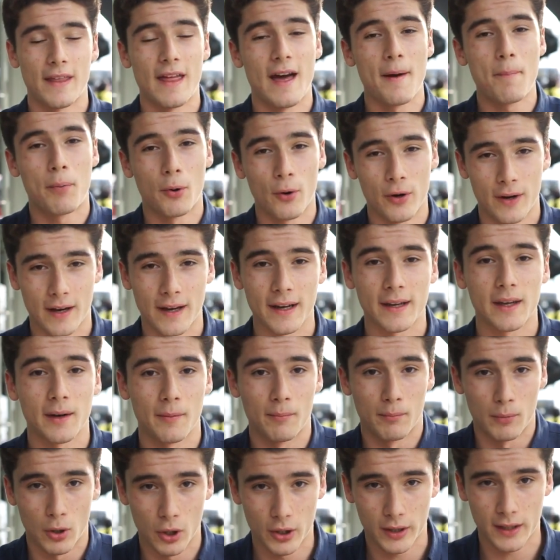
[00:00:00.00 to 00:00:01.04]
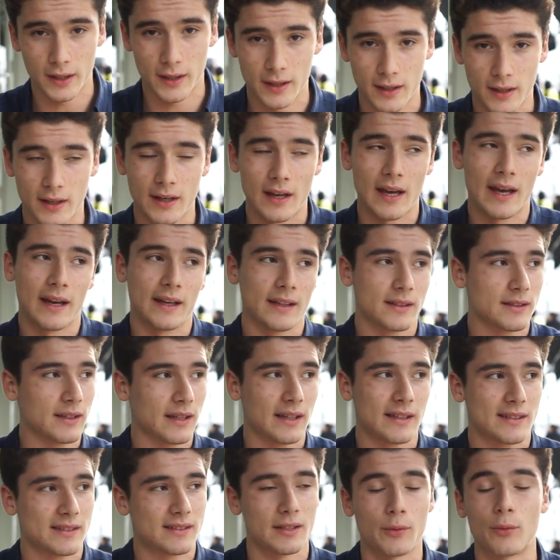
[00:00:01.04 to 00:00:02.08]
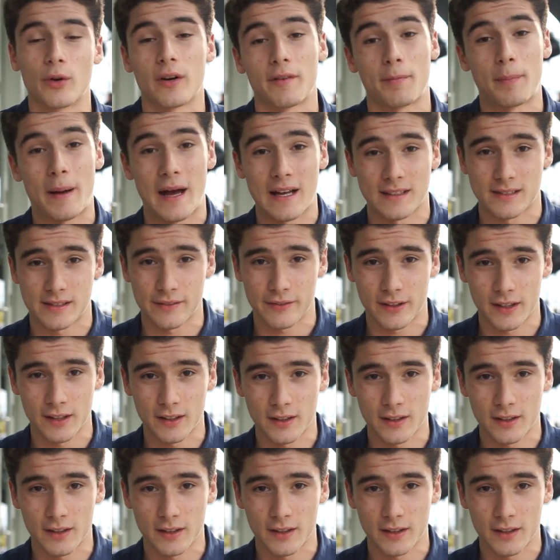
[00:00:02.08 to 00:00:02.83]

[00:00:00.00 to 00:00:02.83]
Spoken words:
that point, I can market it, and it's somewhat of passive